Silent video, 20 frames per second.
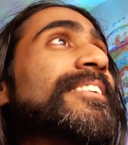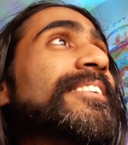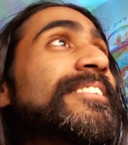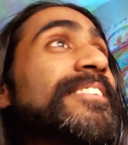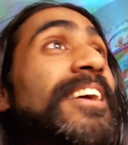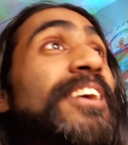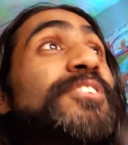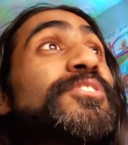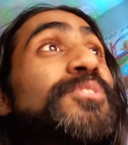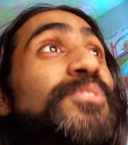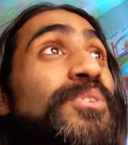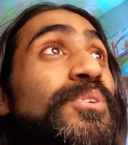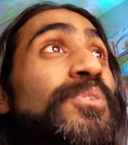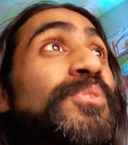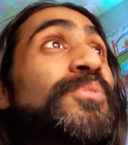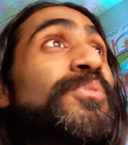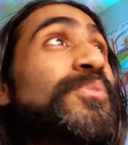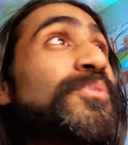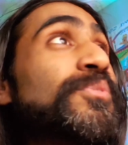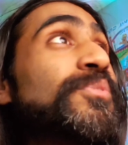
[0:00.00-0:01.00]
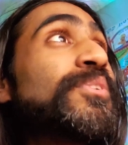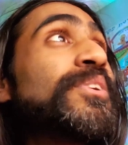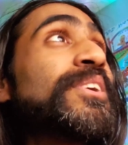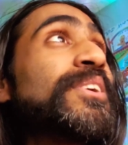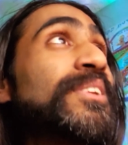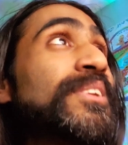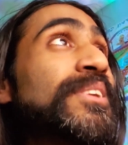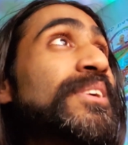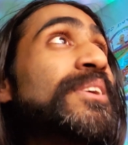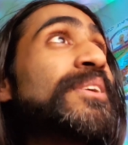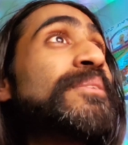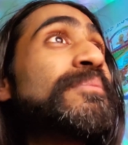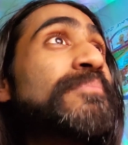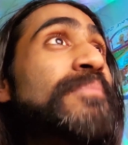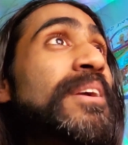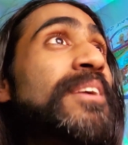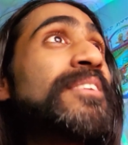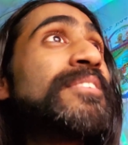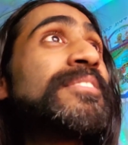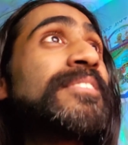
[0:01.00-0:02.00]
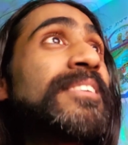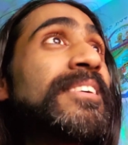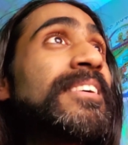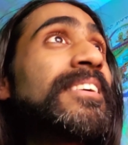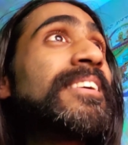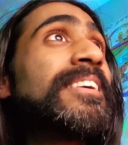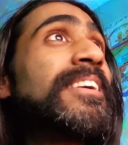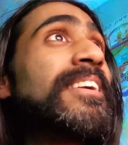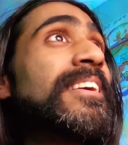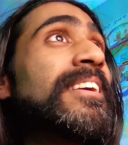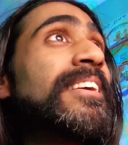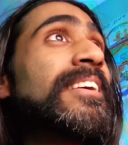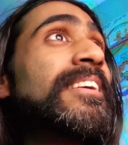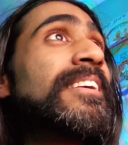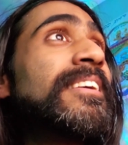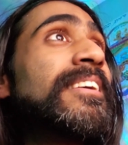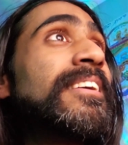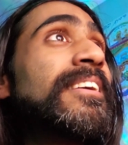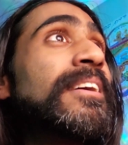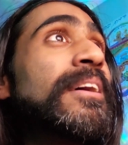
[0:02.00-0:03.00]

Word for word: it's actually a really amazing key